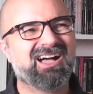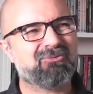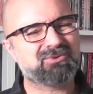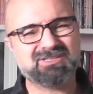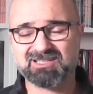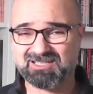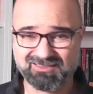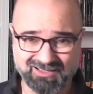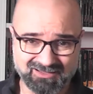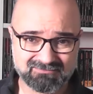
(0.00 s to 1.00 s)
we didn't need
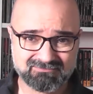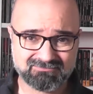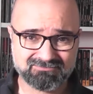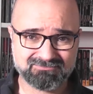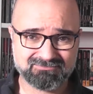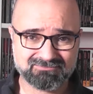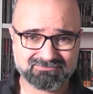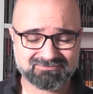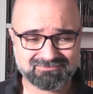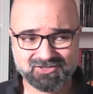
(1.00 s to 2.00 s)
that.
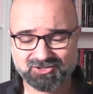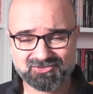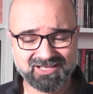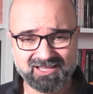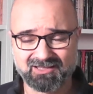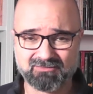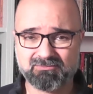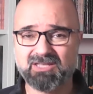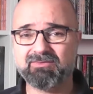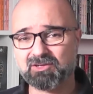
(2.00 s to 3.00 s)
Not today,
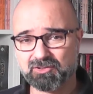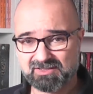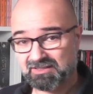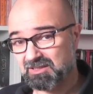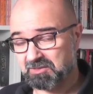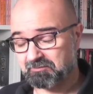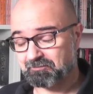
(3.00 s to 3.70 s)
maybe another time.